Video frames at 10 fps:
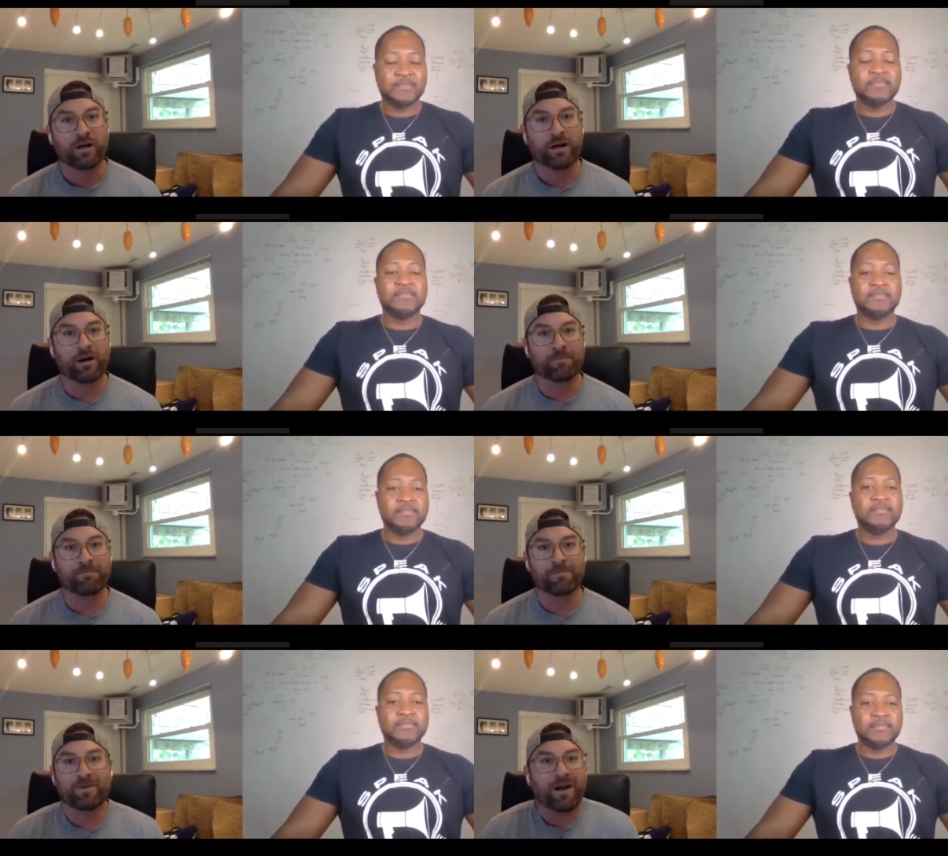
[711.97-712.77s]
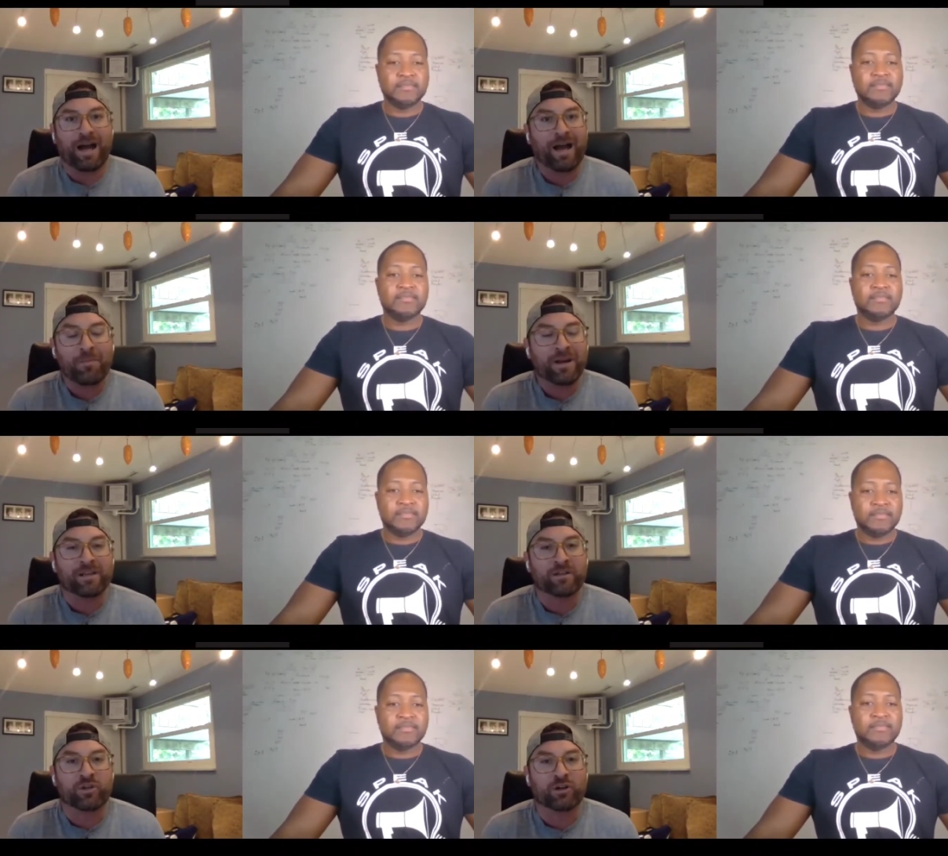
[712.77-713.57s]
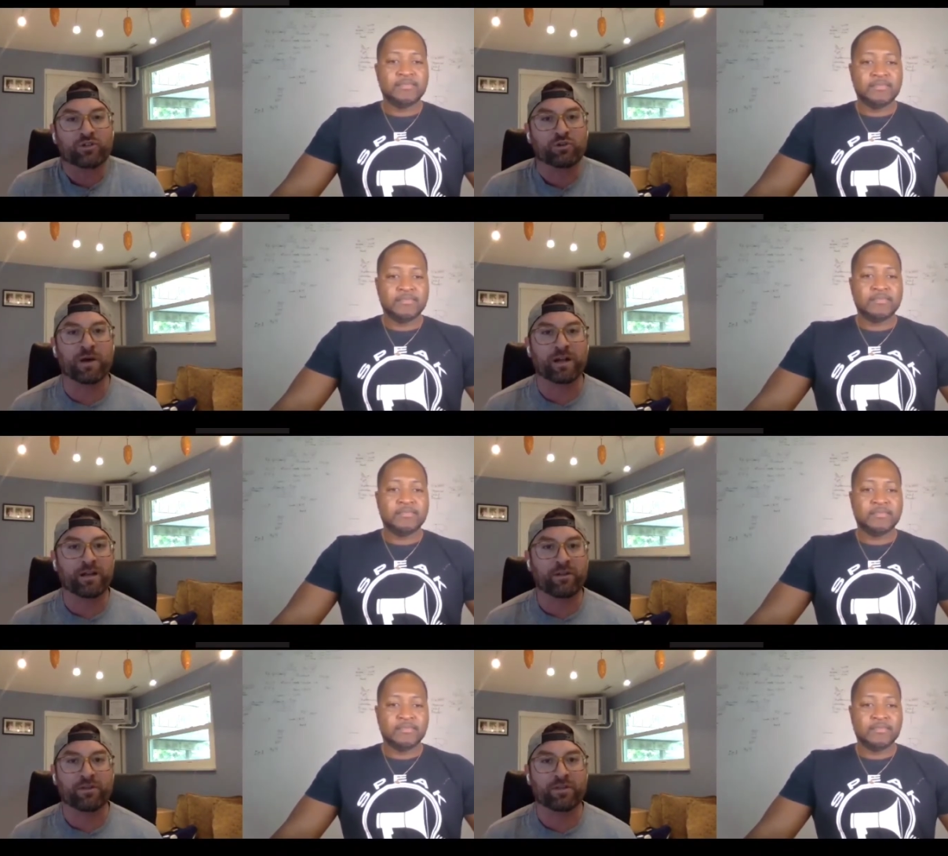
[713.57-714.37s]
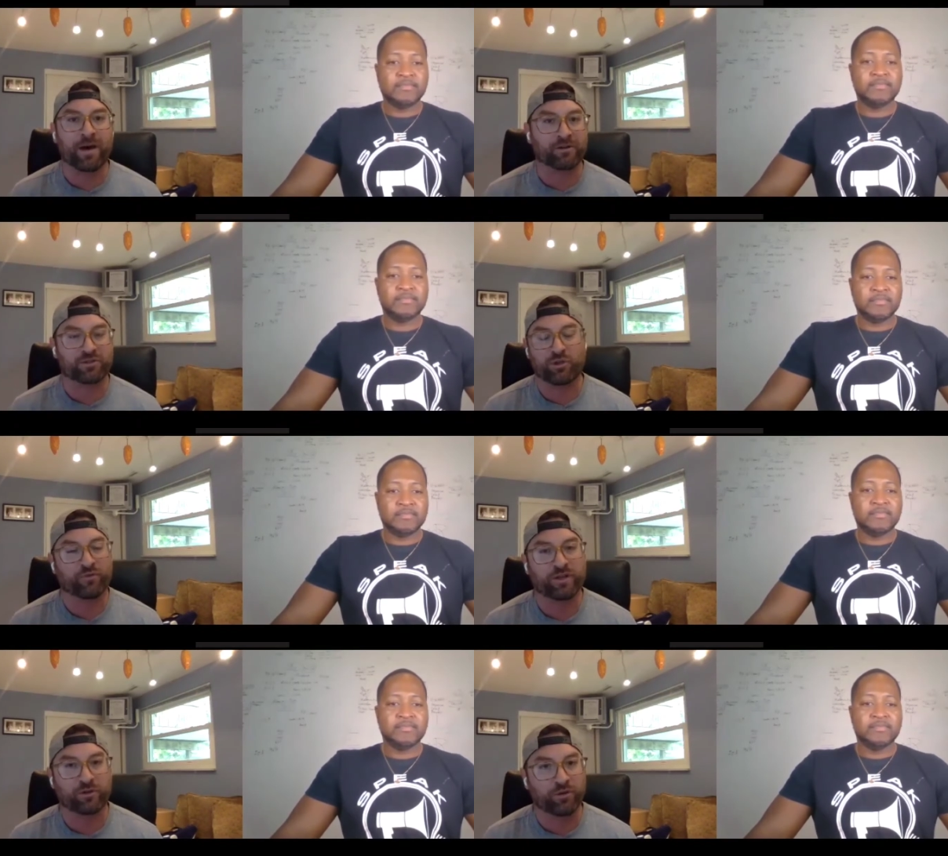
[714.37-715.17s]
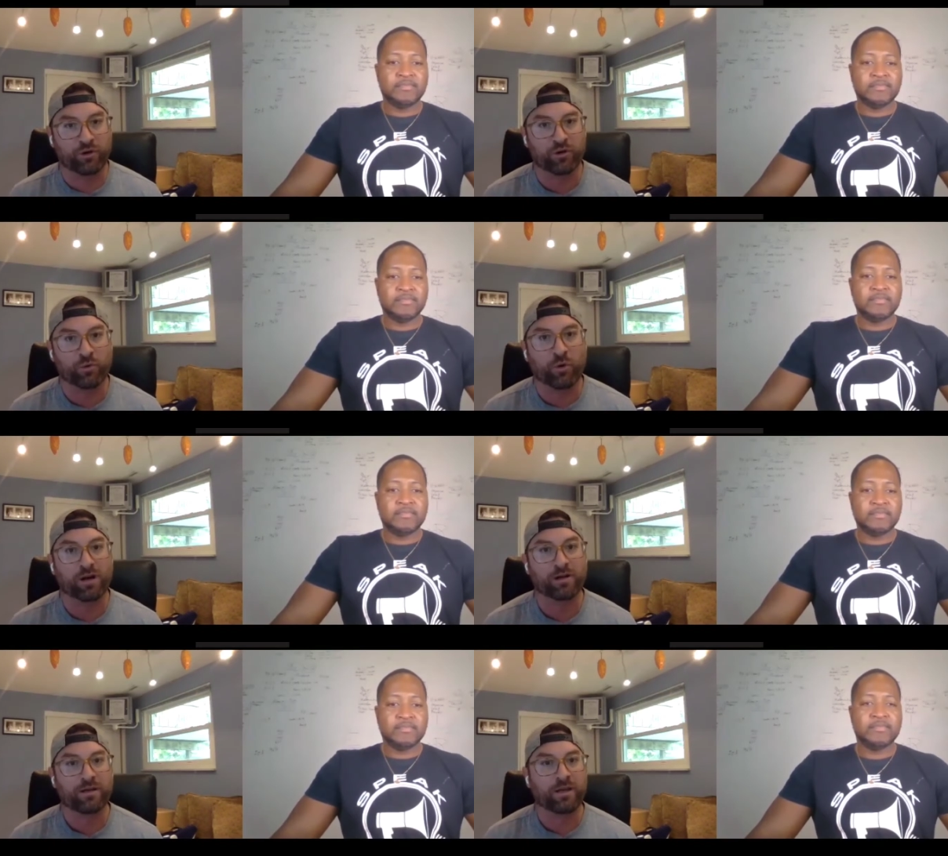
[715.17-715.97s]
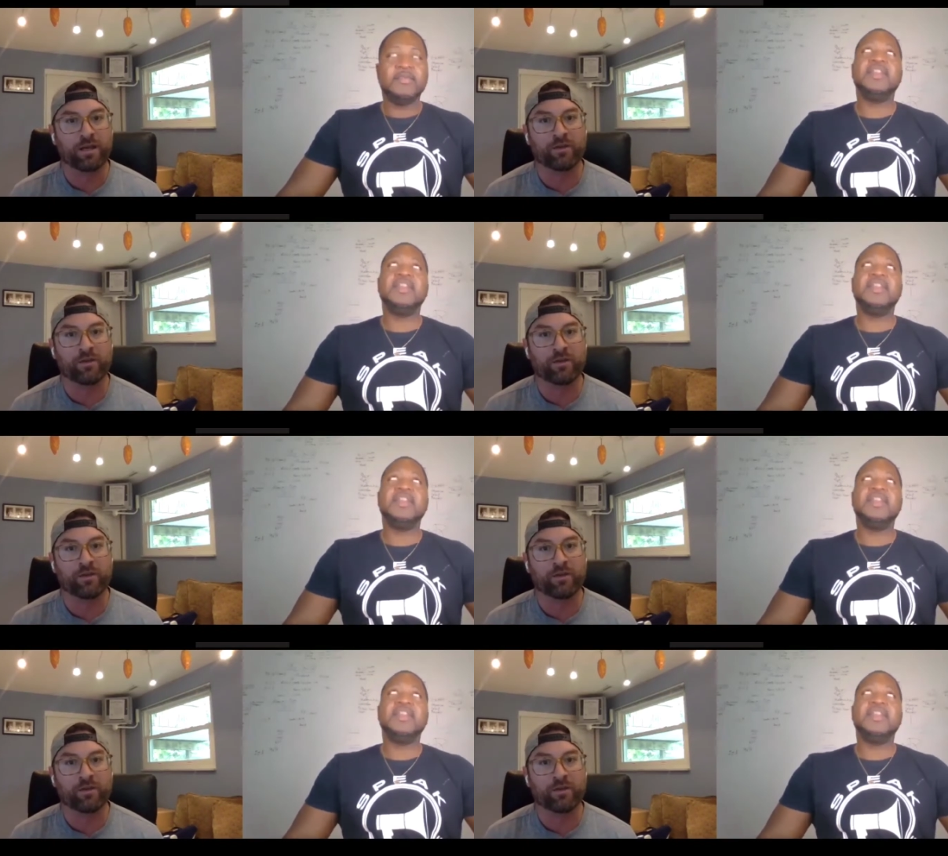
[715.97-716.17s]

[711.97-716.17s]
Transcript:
Speaker 1: Um, mm-hmm. how am I going to talk to you about anything that matters to you if I don't know who you are and if